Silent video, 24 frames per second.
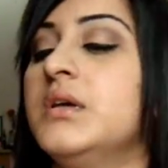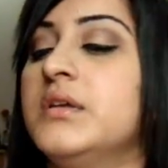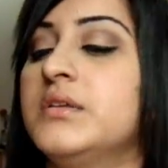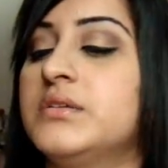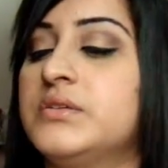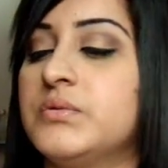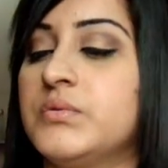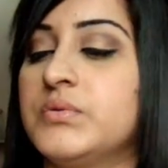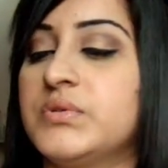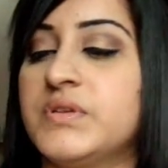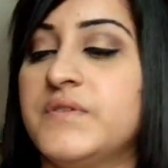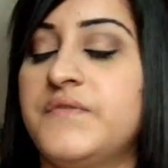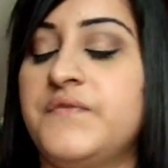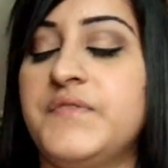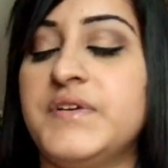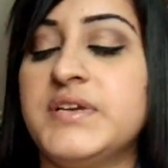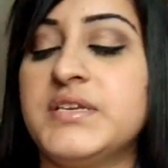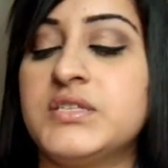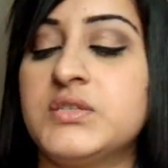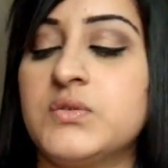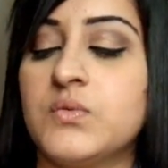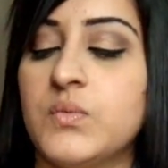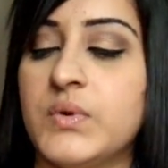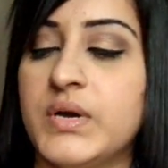So the
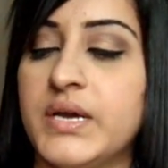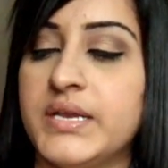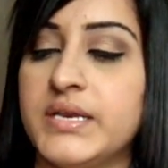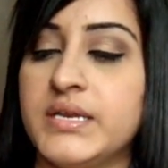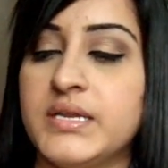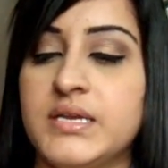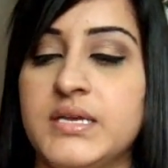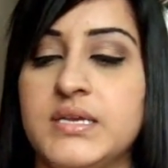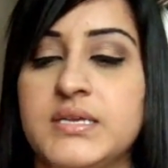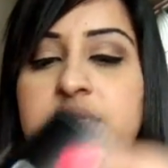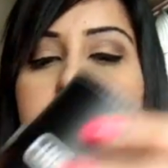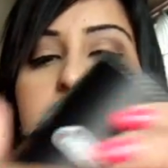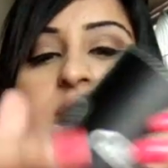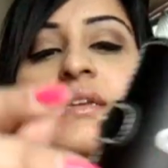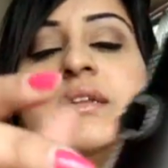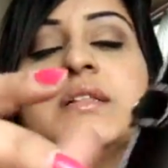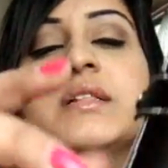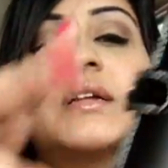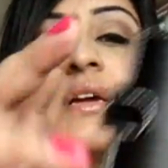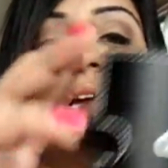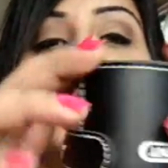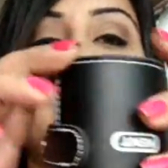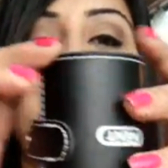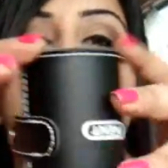first one is the
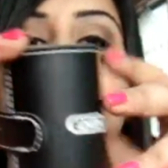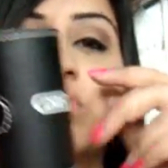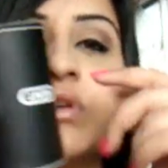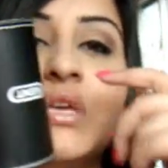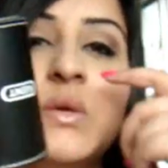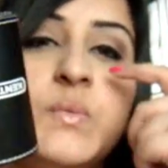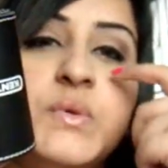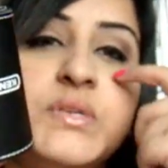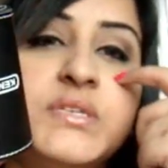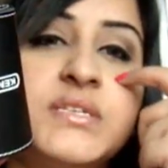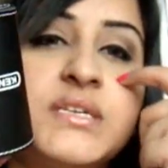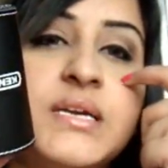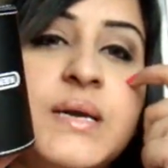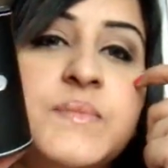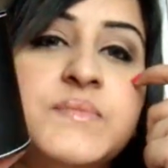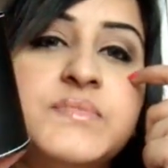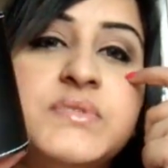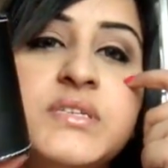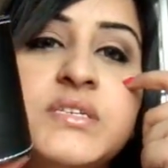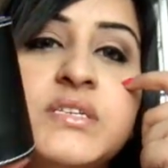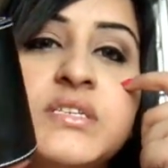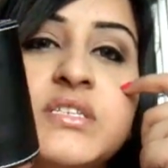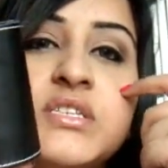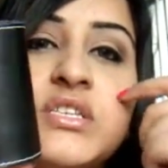little kabuki, which
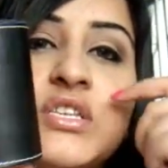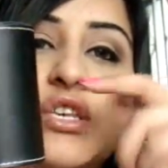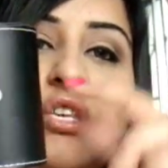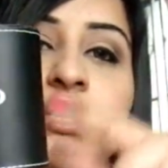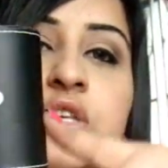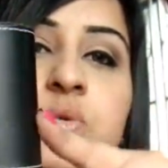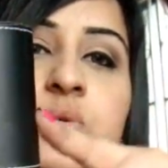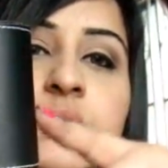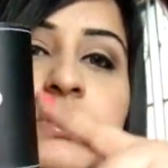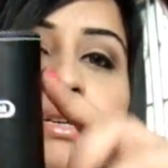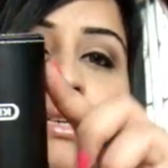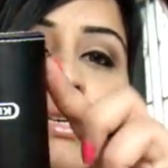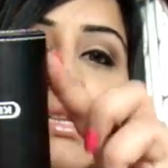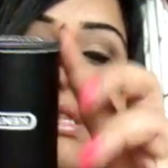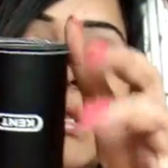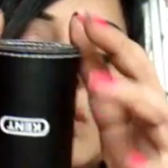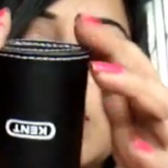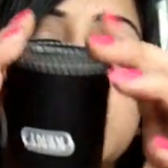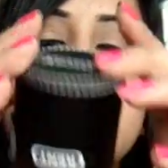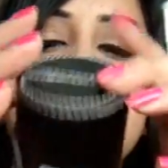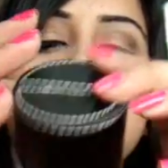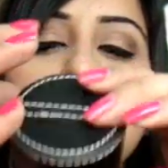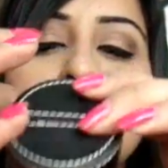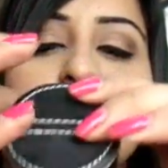comes in this cute
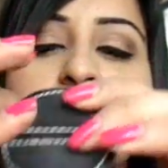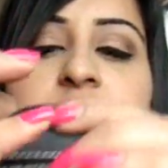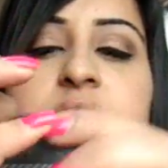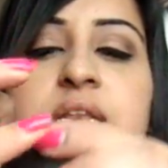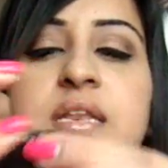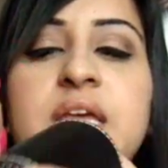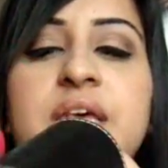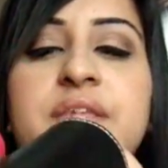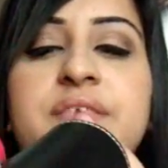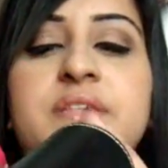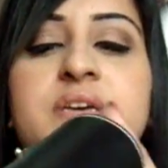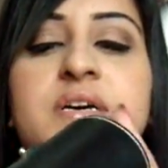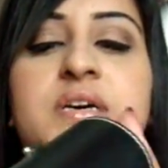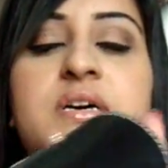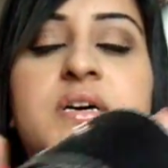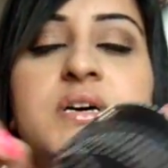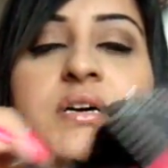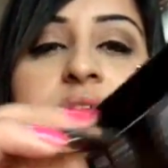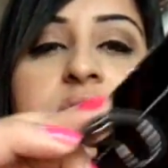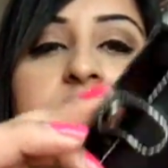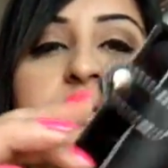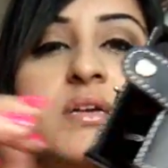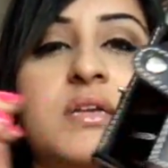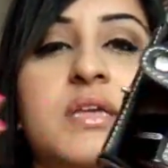little
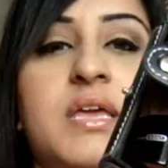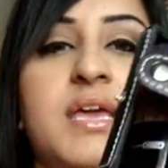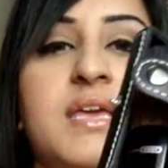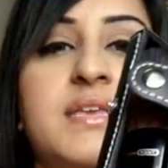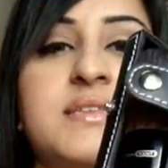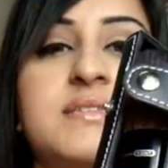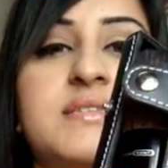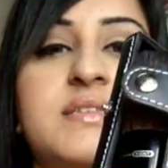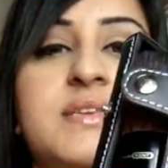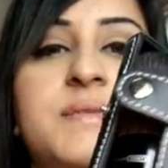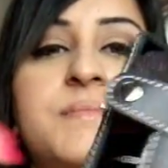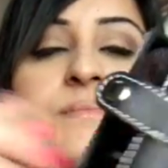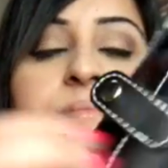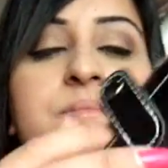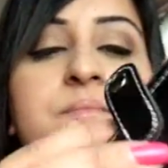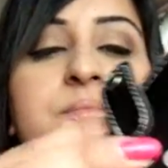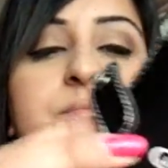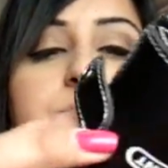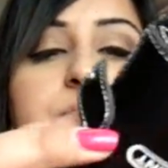leather casing.